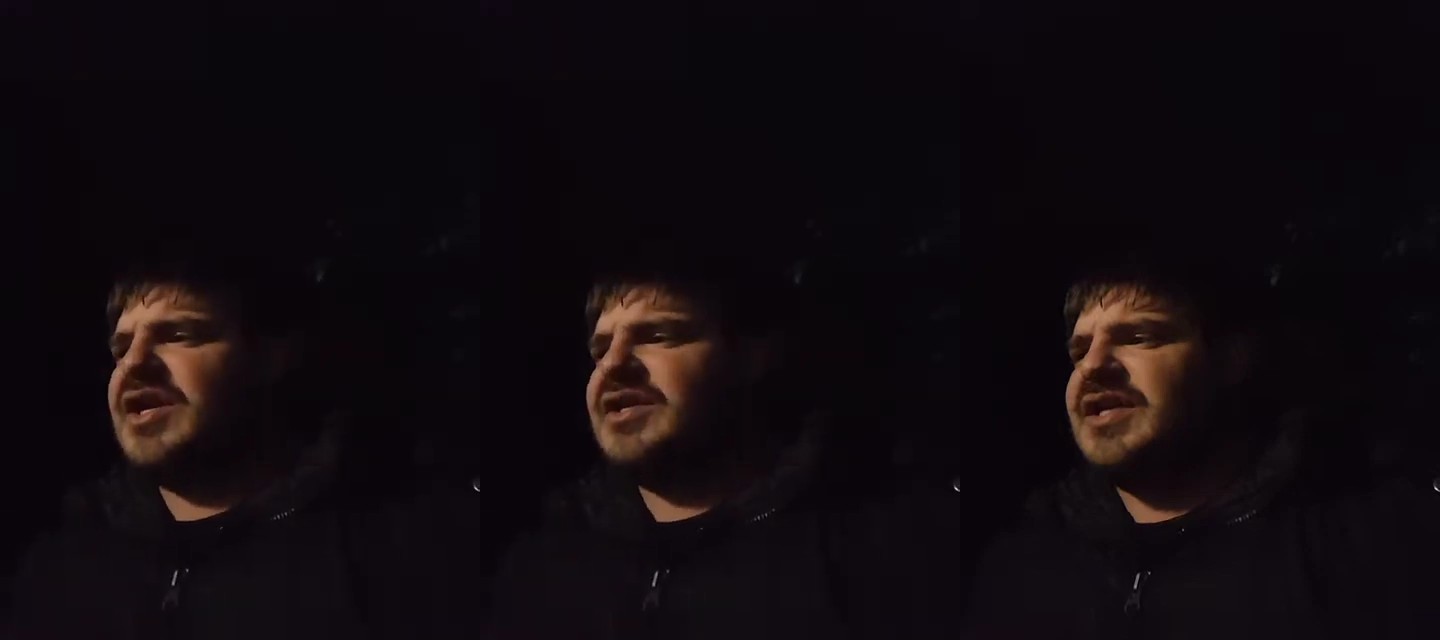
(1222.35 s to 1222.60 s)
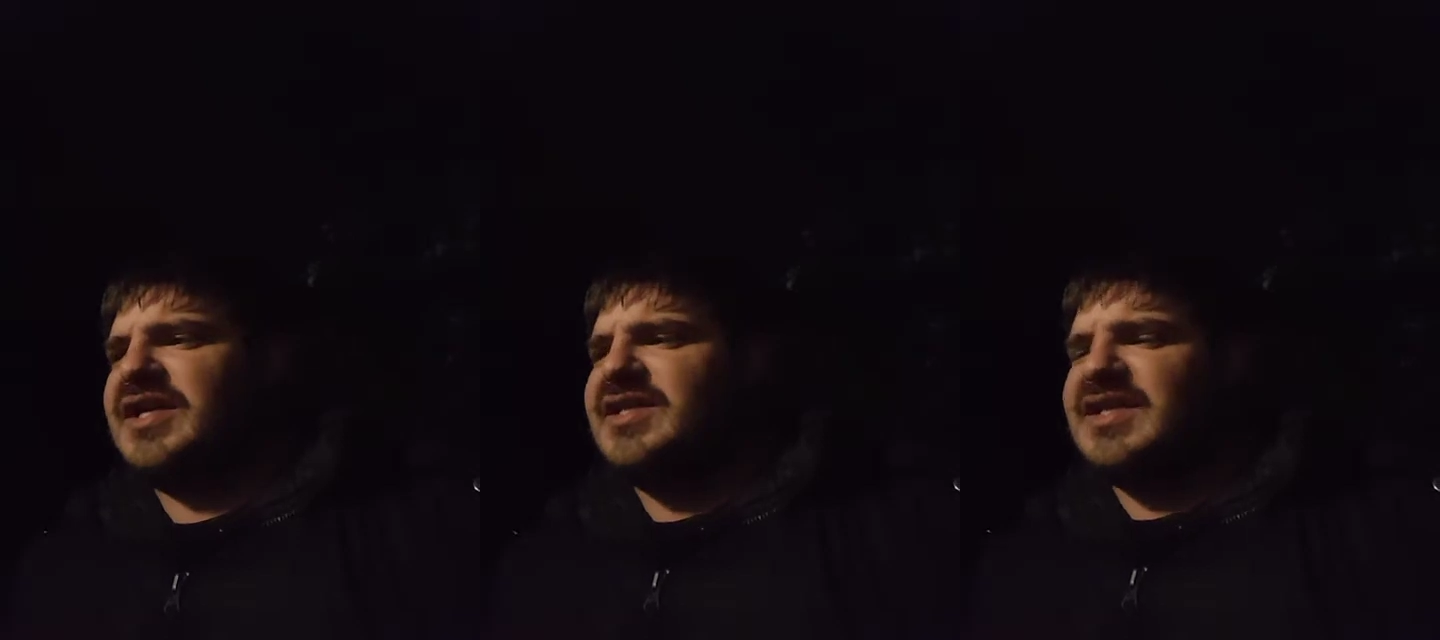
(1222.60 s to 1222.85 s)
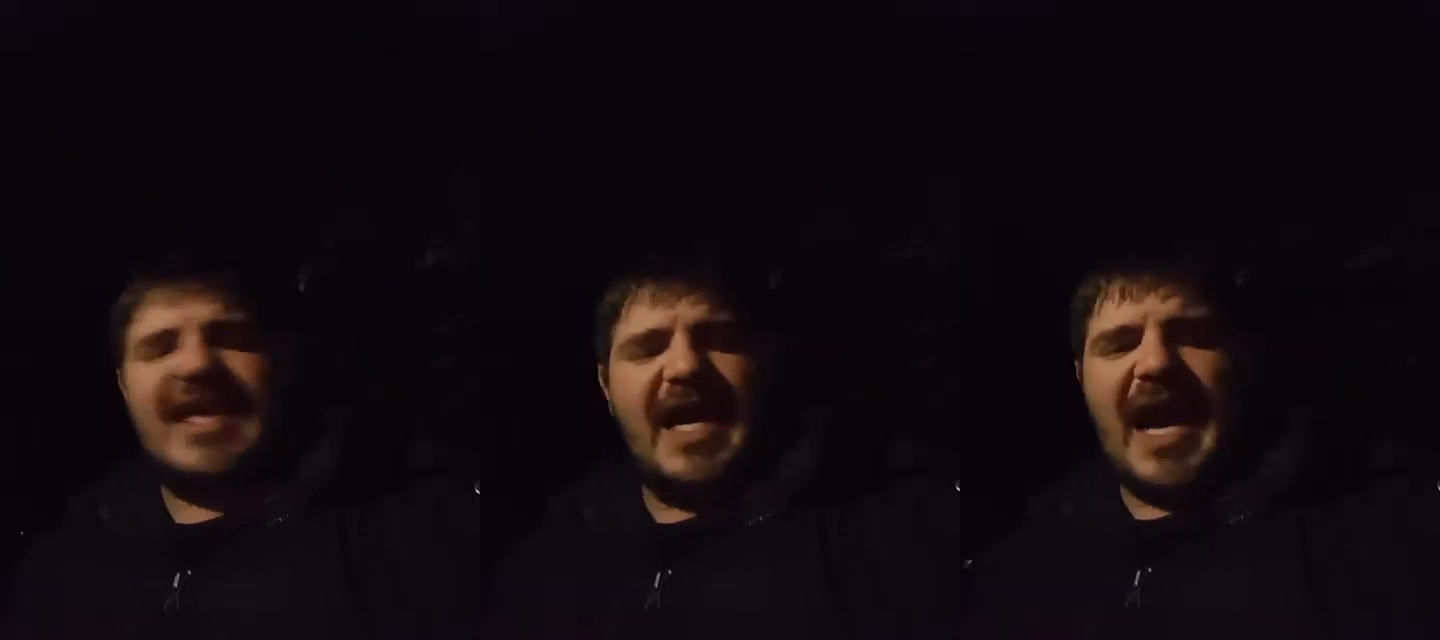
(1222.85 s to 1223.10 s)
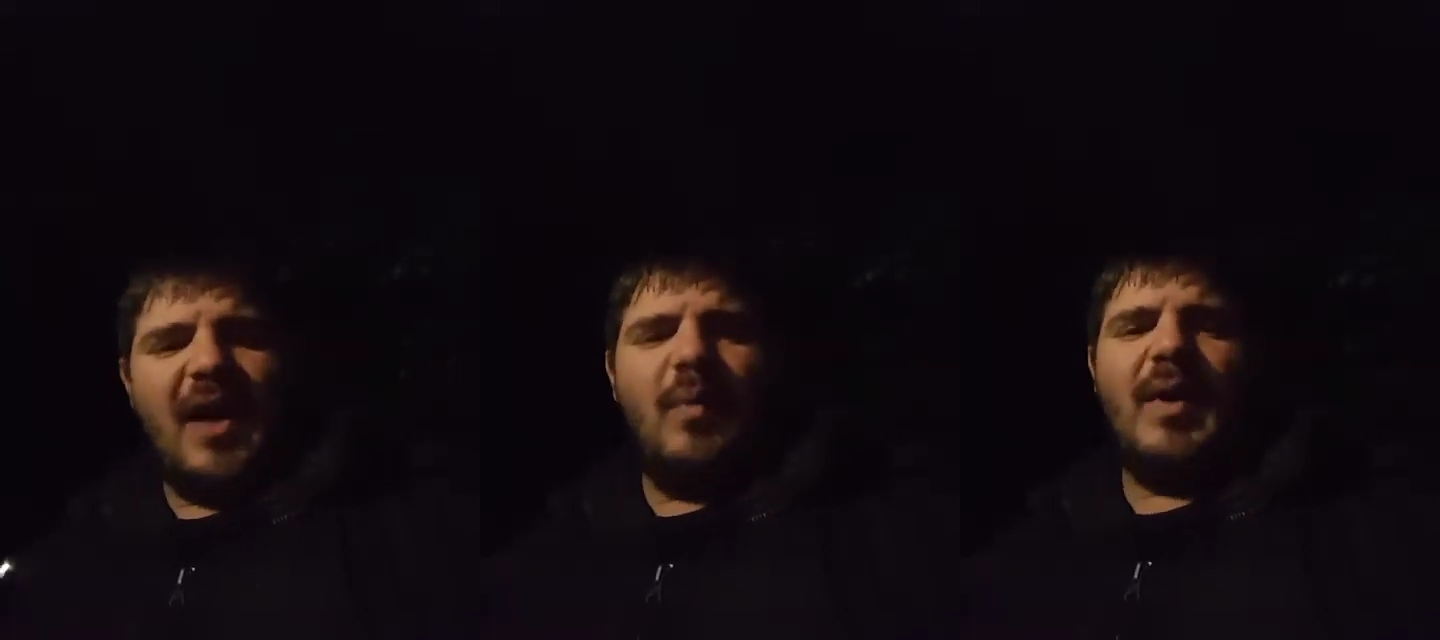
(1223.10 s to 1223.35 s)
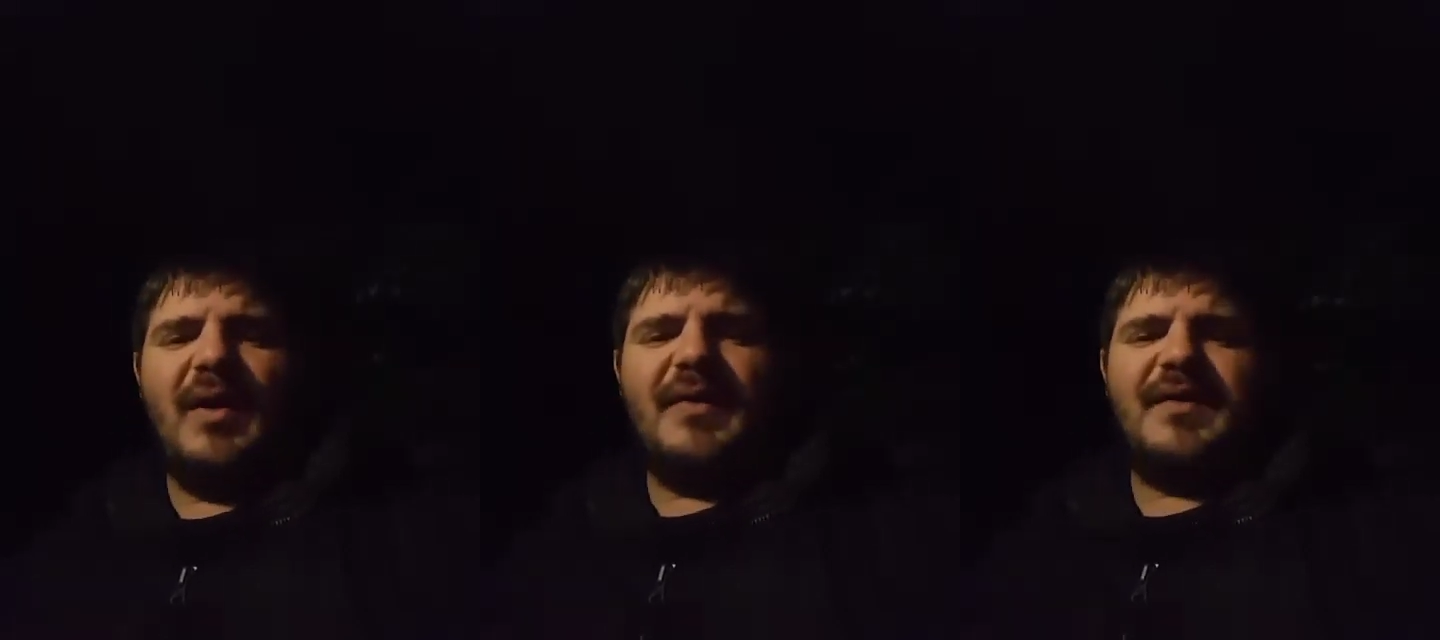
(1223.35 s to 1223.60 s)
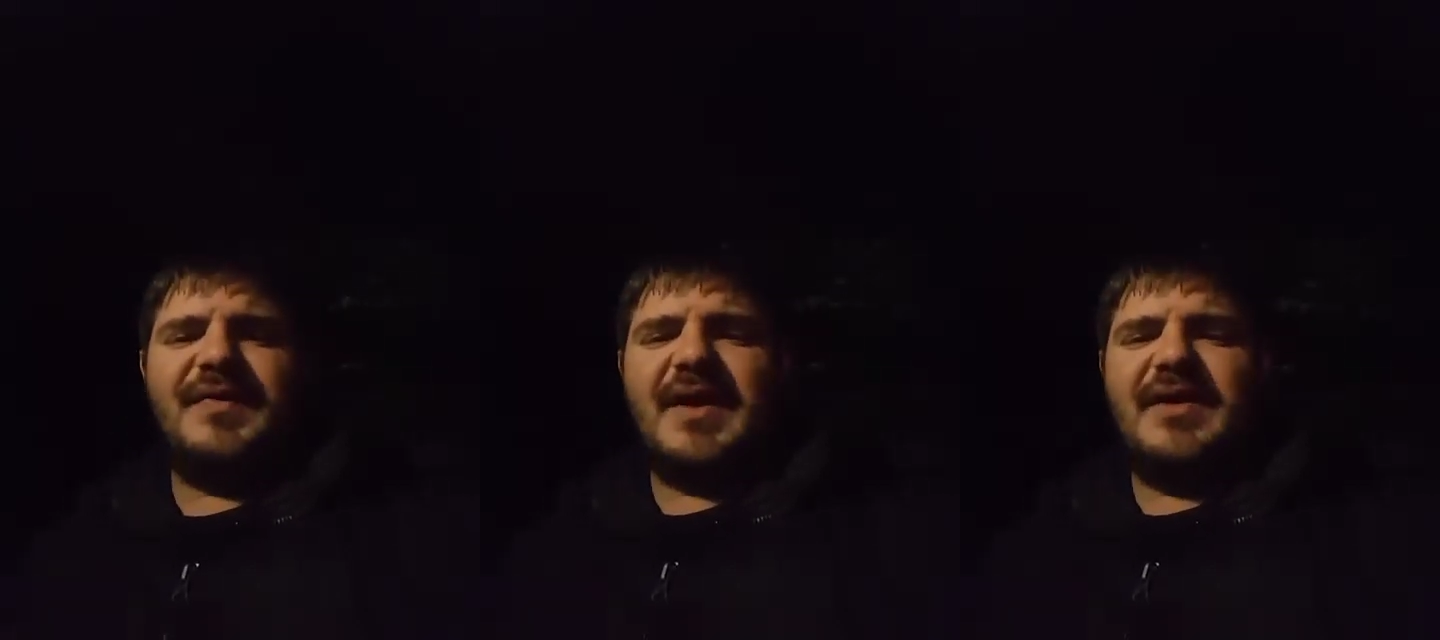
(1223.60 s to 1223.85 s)
to see how well
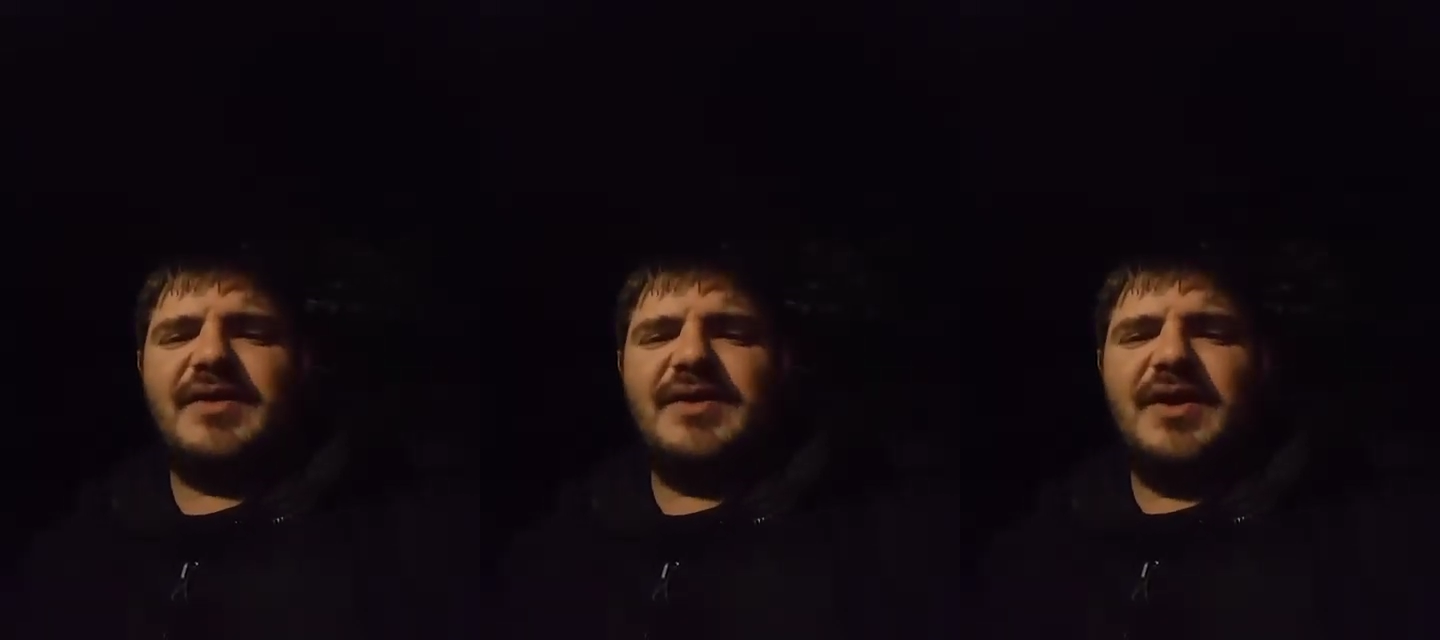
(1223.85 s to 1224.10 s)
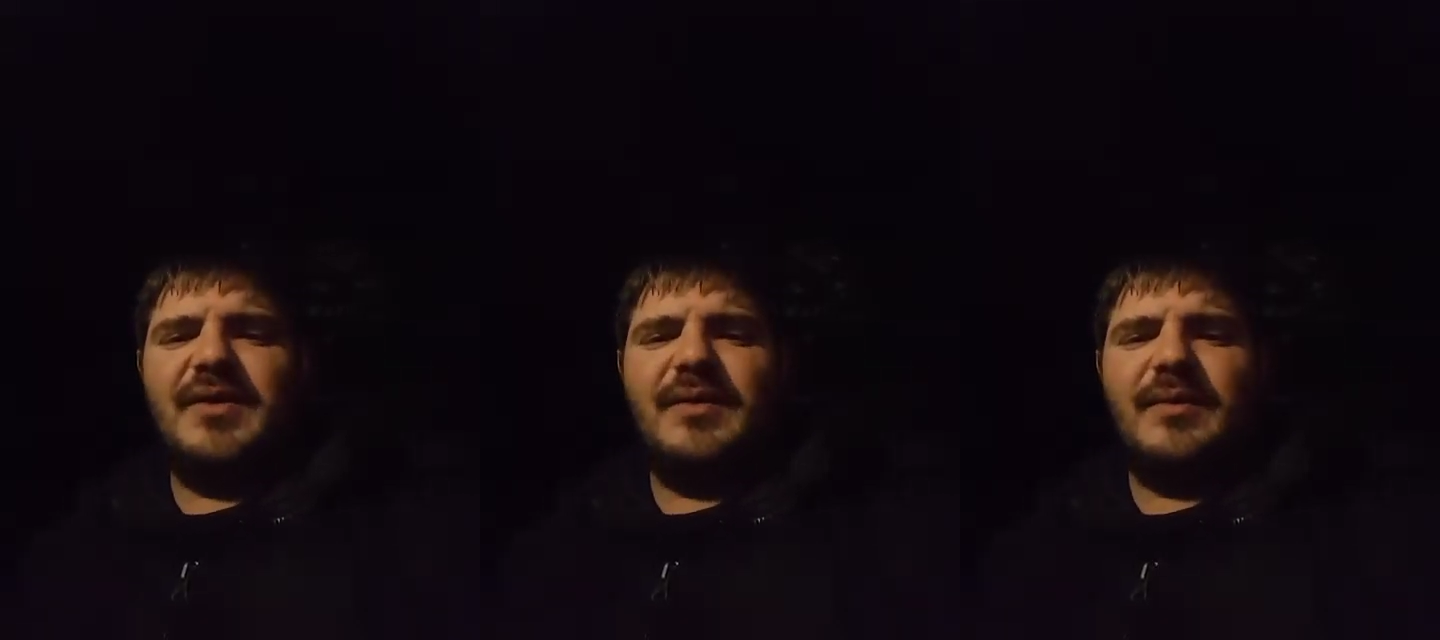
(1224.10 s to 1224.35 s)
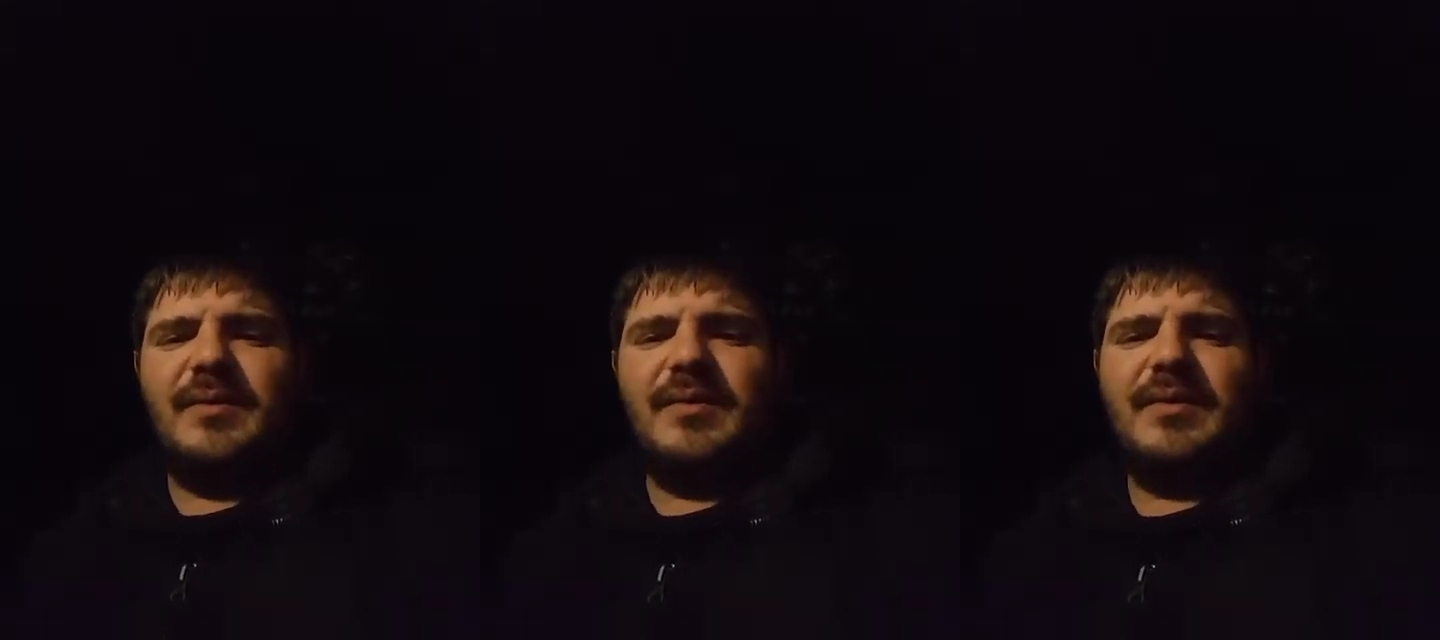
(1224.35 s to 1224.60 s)
that they could do,